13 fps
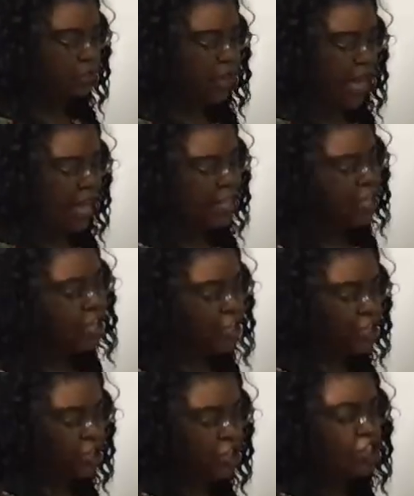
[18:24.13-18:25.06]
some like
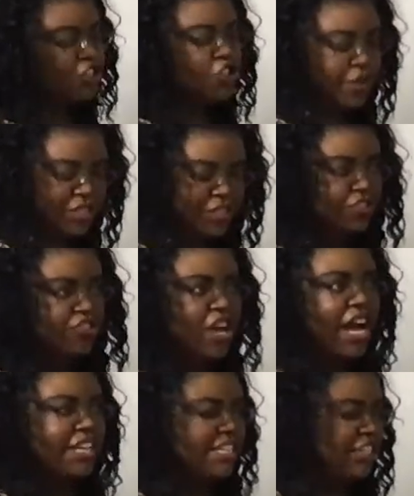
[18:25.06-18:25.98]
dejoint,
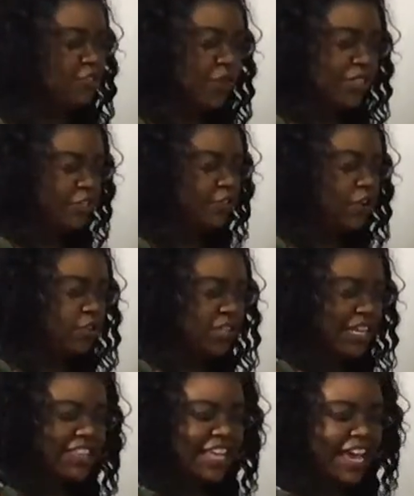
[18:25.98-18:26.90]
uh, dejointed
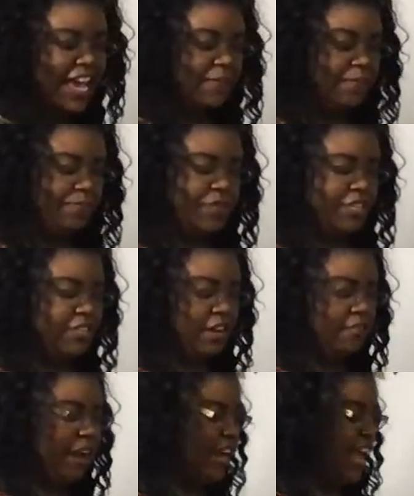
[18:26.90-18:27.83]
strokes like that.
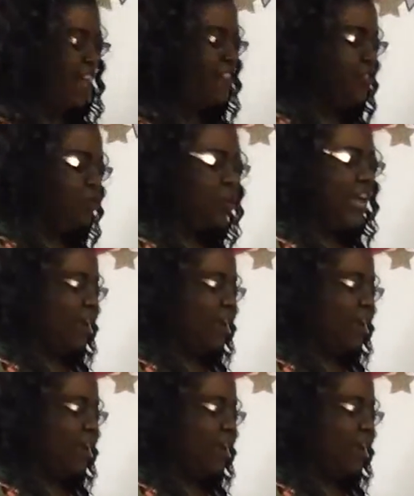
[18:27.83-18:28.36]
It's all right. It adds a little